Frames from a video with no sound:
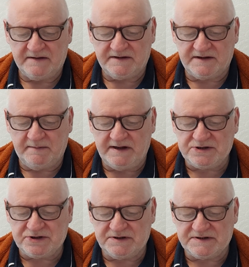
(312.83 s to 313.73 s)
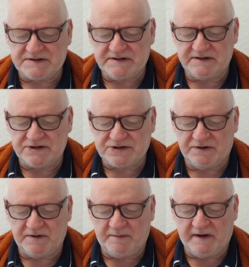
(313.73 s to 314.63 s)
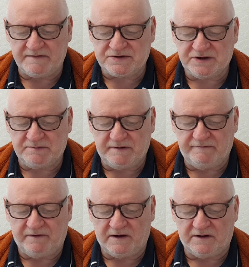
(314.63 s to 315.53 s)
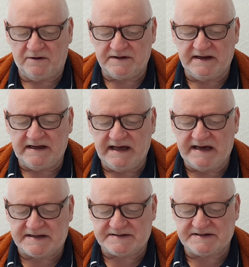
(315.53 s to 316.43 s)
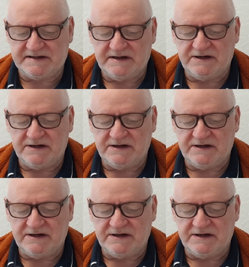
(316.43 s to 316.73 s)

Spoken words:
the dimensions shown above should be followed unless,